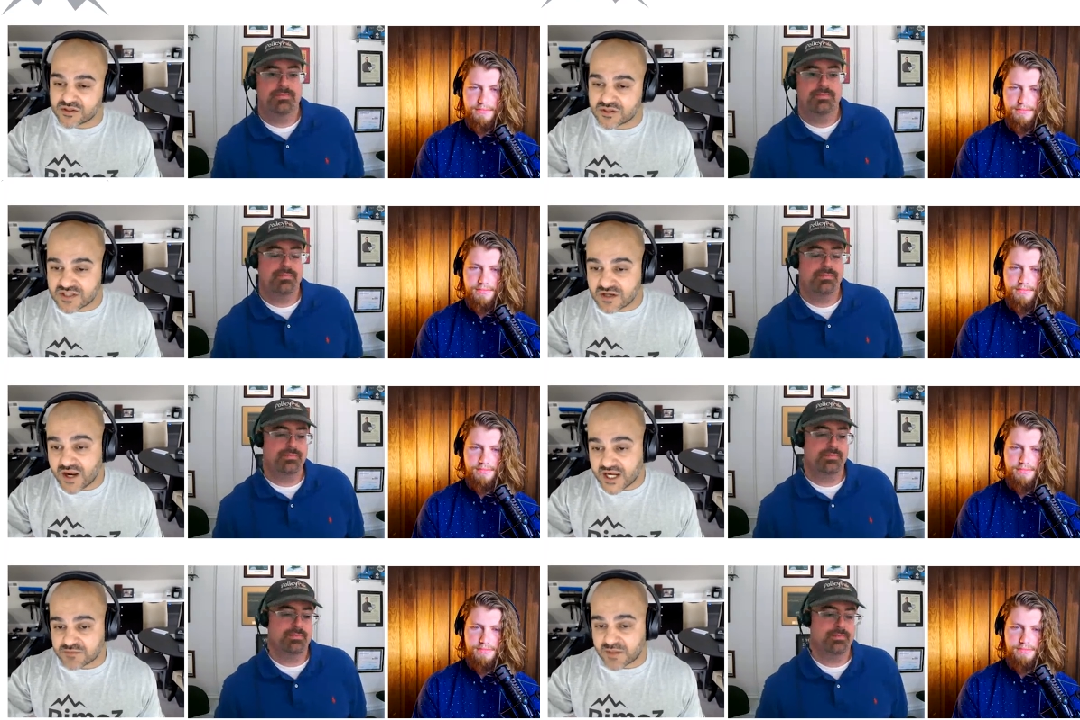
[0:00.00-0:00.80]
Speaker 1: users,
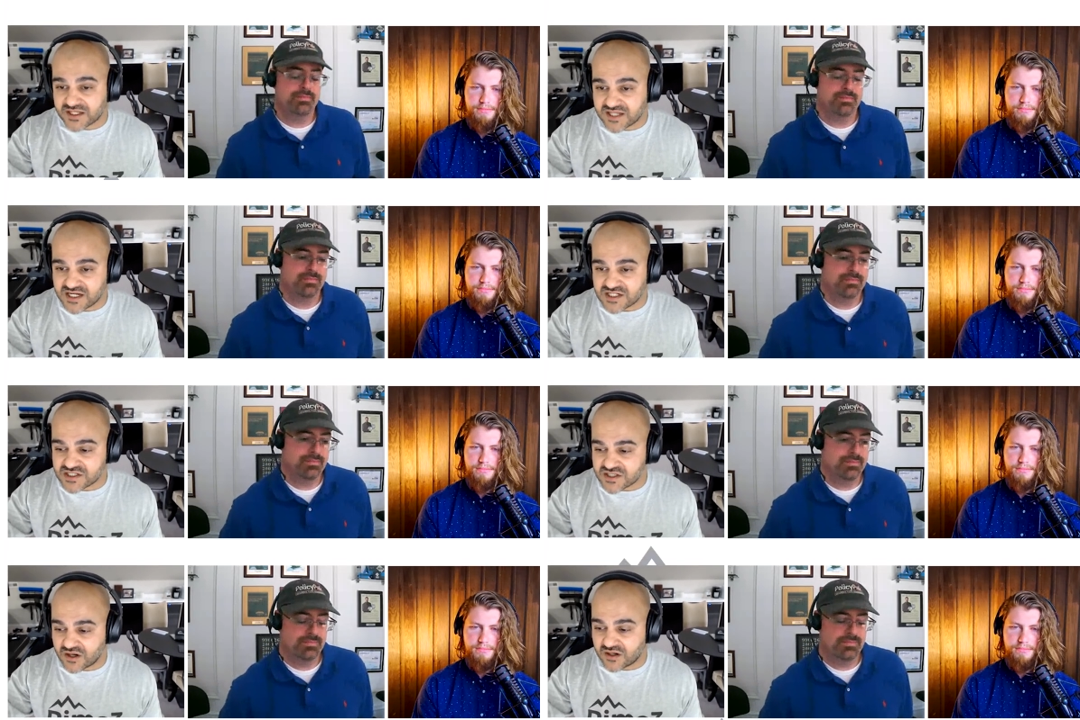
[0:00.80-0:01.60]
their expectations